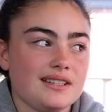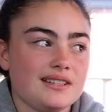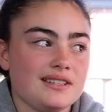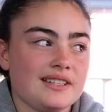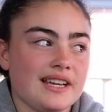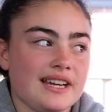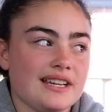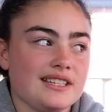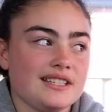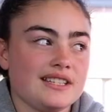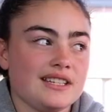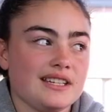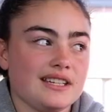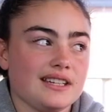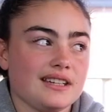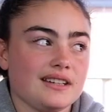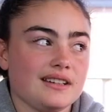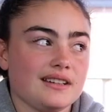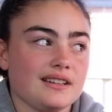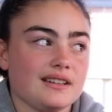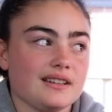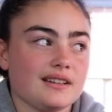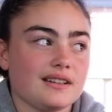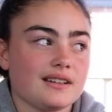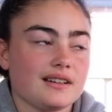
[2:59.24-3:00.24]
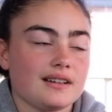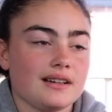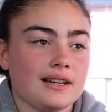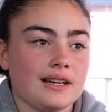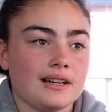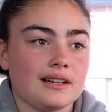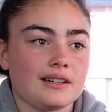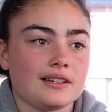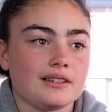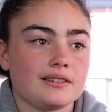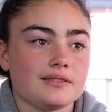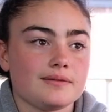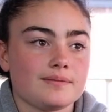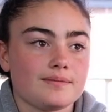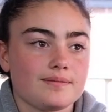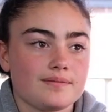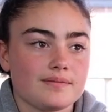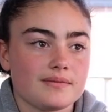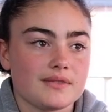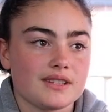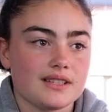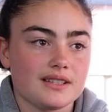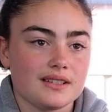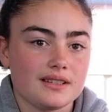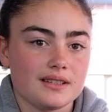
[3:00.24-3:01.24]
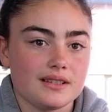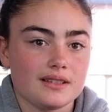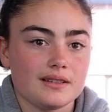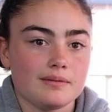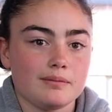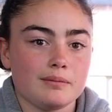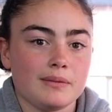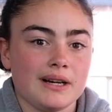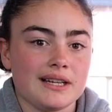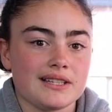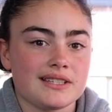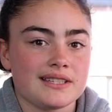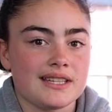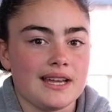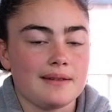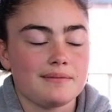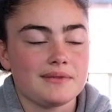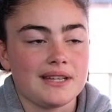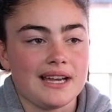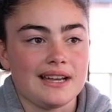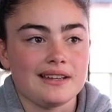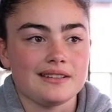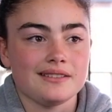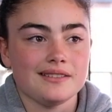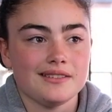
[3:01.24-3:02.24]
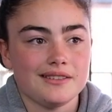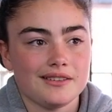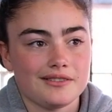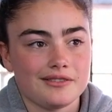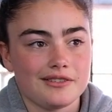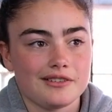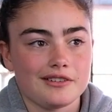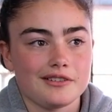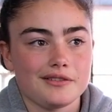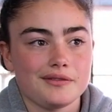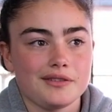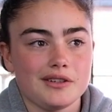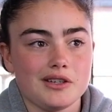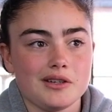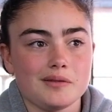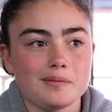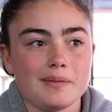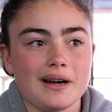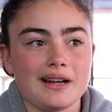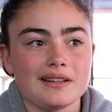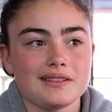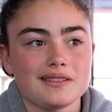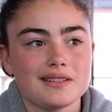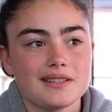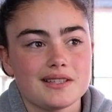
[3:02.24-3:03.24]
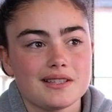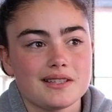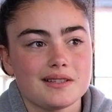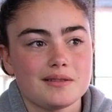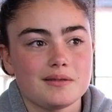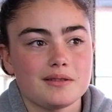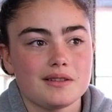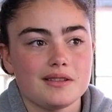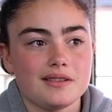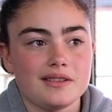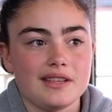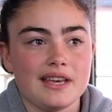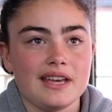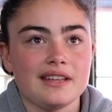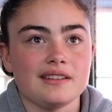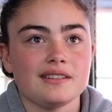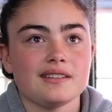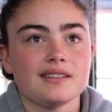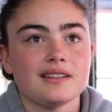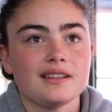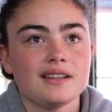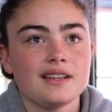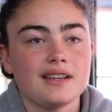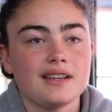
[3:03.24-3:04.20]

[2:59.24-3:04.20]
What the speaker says: dating my stepdad for a few months then,